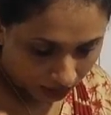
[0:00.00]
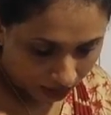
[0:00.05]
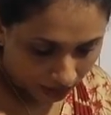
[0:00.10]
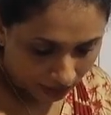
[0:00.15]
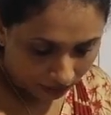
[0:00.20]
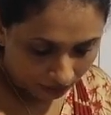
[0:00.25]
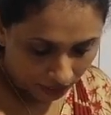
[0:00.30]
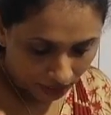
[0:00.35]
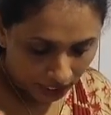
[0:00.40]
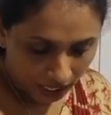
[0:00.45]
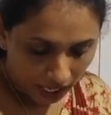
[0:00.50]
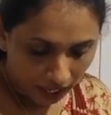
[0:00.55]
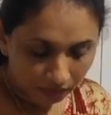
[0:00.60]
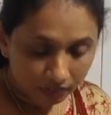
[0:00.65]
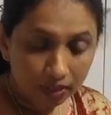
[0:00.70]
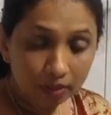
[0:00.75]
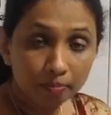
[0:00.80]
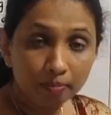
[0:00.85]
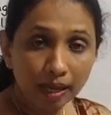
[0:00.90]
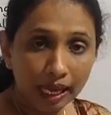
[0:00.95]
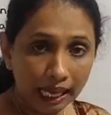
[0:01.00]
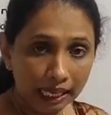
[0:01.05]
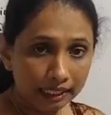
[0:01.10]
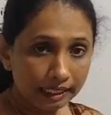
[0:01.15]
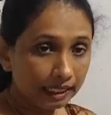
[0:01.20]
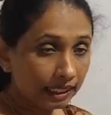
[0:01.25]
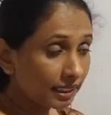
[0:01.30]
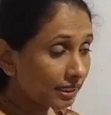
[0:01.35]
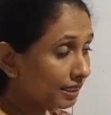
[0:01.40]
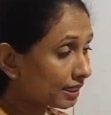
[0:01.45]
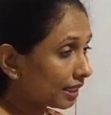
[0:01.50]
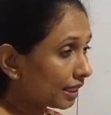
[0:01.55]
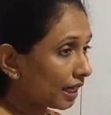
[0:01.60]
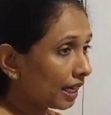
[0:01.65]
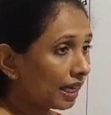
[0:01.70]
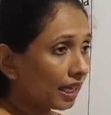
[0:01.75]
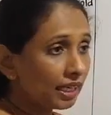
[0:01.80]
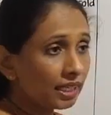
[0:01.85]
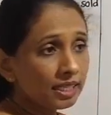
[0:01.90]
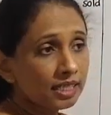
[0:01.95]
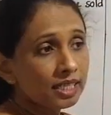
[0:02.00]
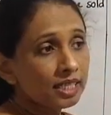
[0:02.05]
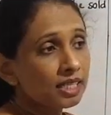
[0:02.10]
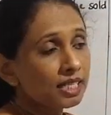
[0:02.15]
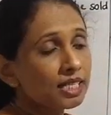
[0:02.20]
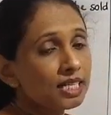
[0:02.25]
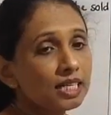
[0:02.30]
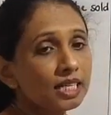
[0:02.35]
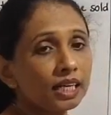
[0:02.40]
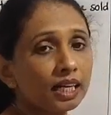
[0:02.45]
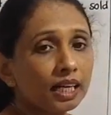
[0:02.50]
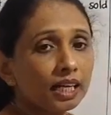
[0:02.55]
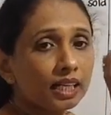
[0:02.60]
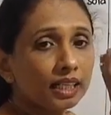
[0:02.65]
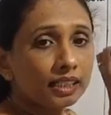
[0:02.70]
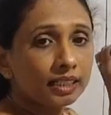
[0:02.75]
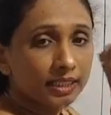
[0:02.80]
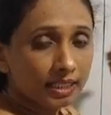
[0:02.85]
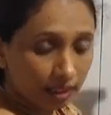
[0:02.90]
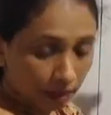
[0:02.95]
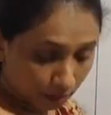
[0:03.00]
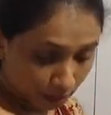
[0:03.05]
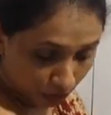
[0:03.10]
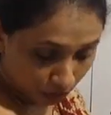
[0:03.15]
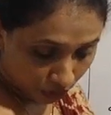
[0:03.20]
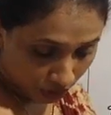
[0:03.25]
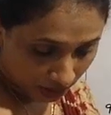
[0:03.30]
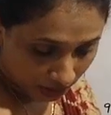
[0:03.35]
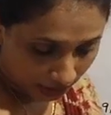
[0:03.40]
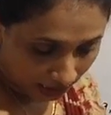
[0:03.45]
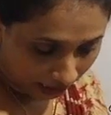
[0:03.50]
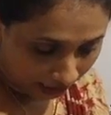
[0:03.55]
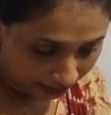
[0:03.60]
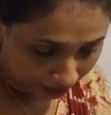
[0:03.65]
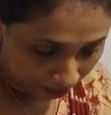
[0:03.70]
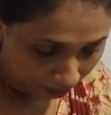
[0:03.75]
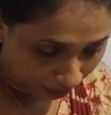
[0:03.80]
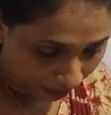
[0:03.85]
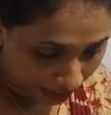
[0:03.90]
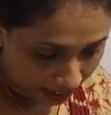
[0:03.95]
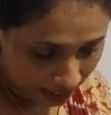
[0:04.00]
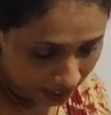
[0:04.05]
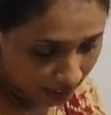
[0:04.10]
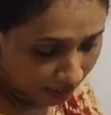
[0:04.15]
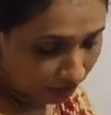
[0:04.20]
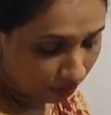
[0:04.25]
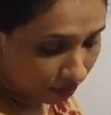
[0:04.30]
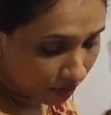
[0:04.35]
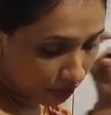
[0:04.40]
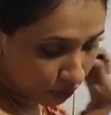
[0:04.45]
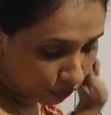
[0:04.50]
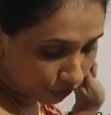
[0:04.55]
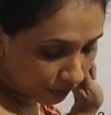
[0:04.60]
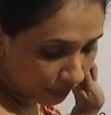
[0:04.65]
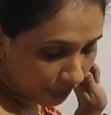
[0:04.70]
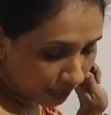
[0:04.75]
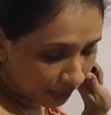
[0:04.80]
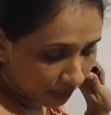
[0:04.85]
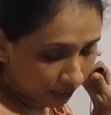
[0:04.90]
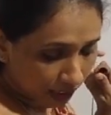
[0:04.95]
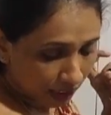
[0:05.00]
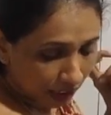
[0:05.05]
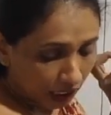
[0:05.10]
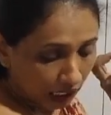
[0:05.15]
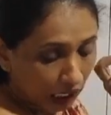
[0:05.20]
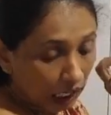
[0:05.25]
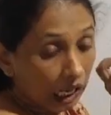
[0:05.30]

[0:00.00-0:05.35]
Then we have the bad debts again, distribution expense, which will